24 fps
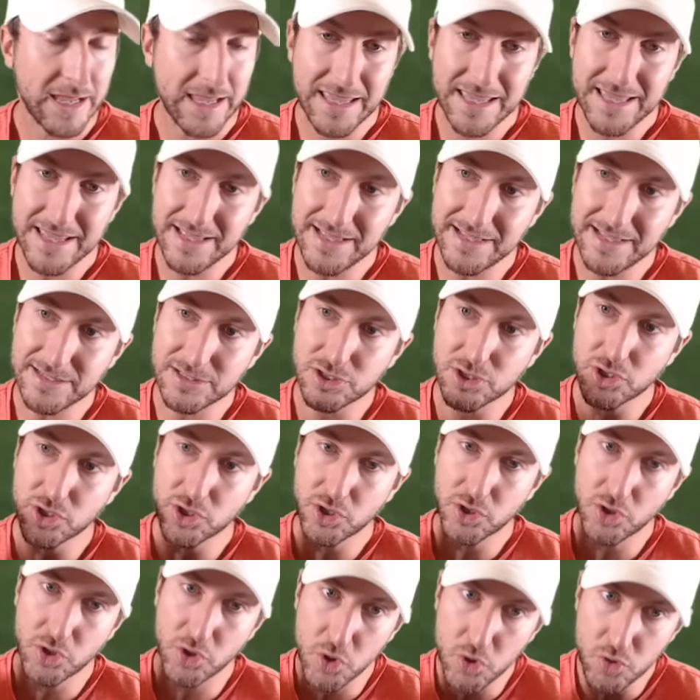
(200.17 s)
He is
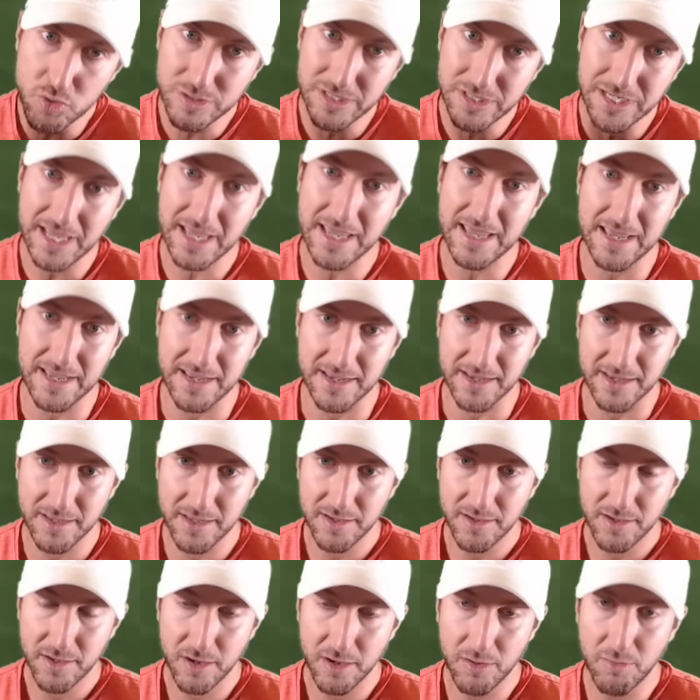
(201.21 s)
scooting
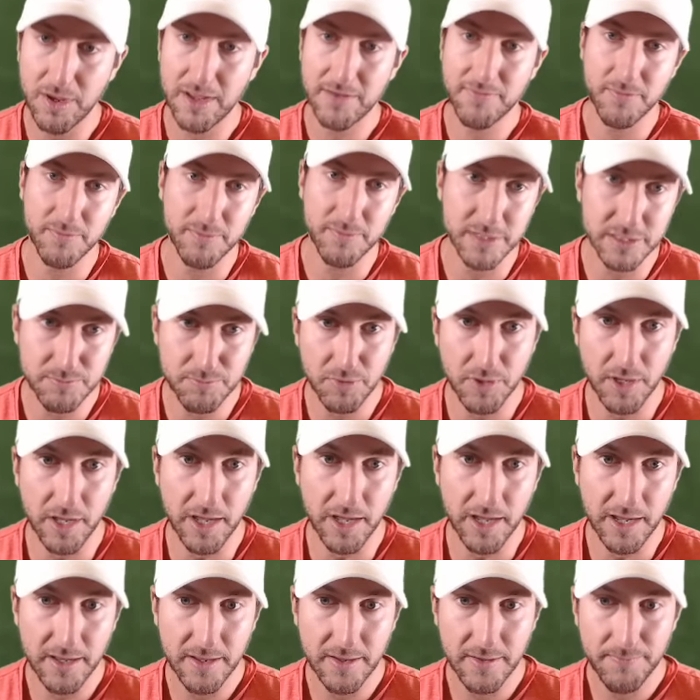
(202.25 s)
away from this
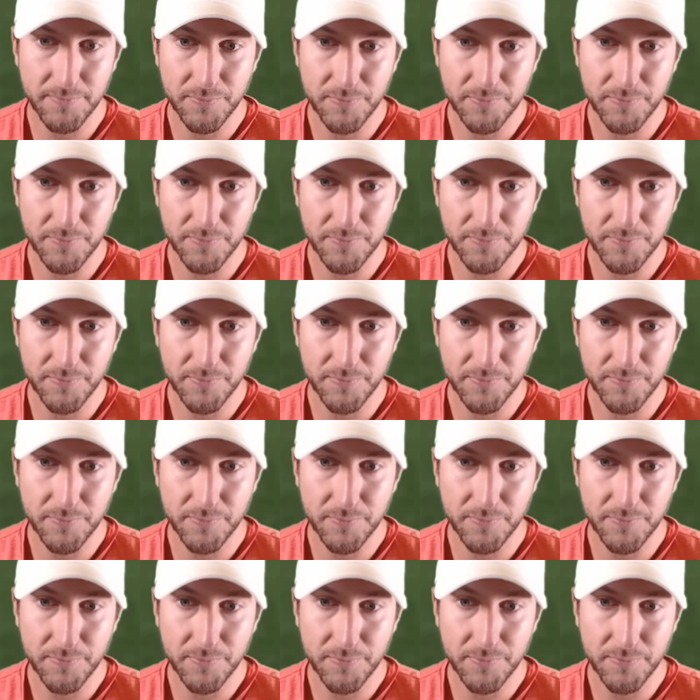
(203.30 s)
play.